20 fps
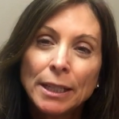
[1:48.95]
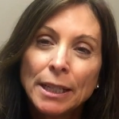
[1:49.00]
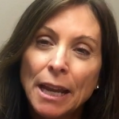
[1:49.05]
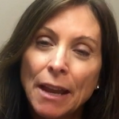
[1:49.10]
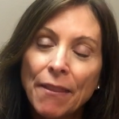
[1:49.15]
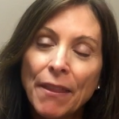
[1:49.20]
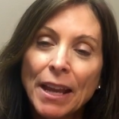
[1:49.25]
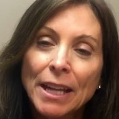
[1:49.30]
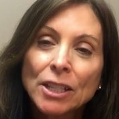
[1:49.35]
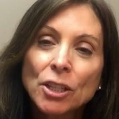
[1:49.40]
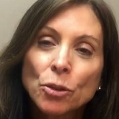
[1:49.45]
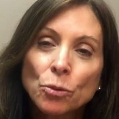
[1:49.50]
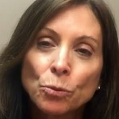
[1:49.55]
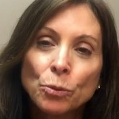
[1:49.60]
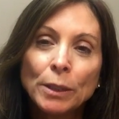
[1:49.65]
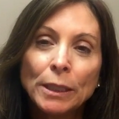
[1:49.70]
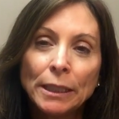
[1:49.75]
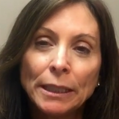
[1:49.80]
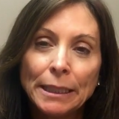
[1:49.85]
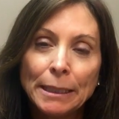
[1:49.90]
And that's a
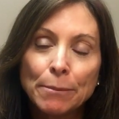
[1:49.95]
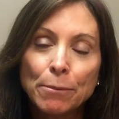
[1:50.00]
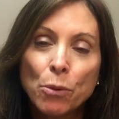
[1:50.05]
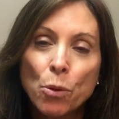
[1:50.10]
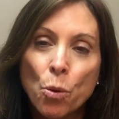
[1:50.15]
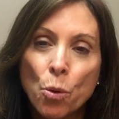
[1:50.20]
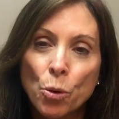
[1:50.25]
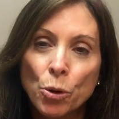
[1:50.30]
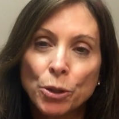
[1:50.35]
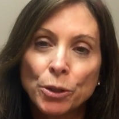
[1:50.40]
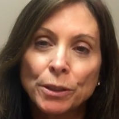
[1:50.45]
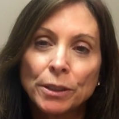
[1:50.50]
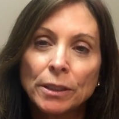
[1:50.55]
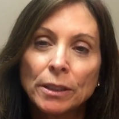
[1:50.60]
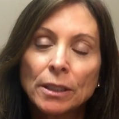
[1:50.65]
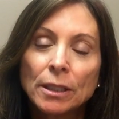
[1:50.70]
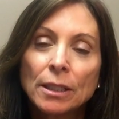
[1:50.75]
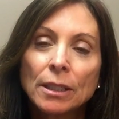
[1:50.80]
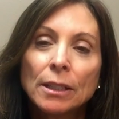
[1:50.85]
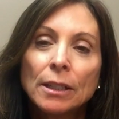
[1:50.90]
really
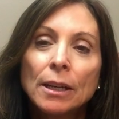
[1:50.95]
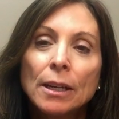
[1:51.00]
important